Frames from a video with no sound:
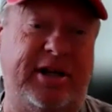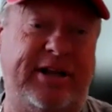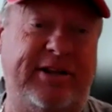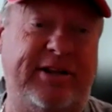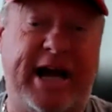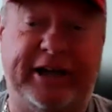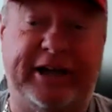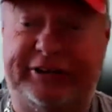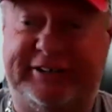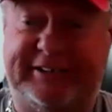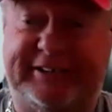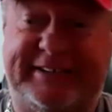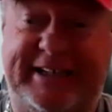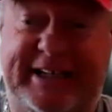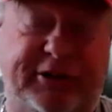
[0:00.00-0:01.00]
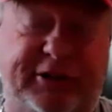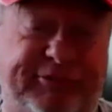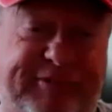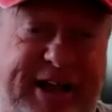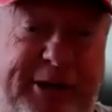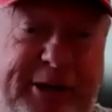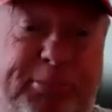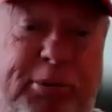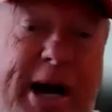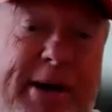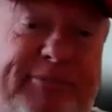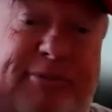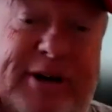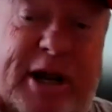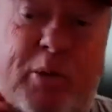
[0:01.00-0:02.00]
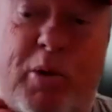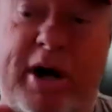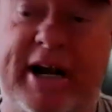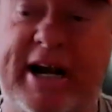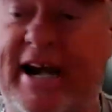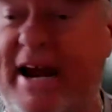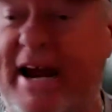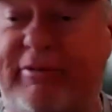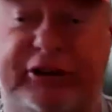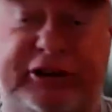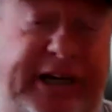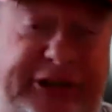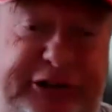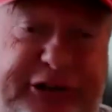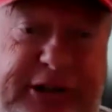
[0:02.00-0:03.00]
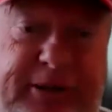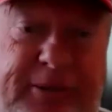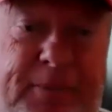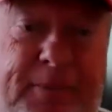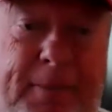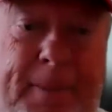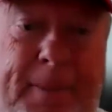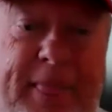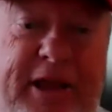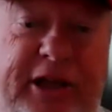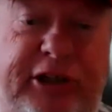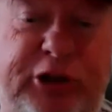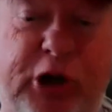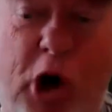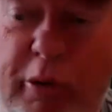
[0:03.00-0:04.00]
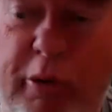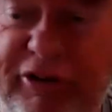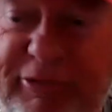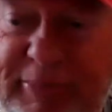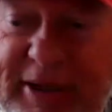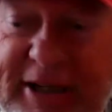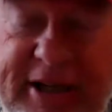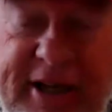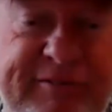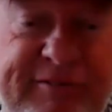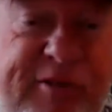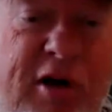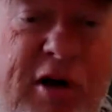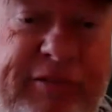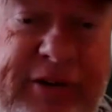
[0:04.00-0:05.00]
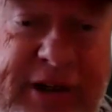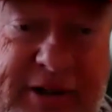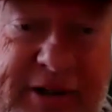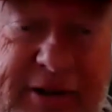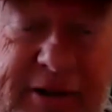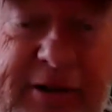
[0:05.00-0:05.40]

not just to set your value prop from day one and never change it. Should always be evolving.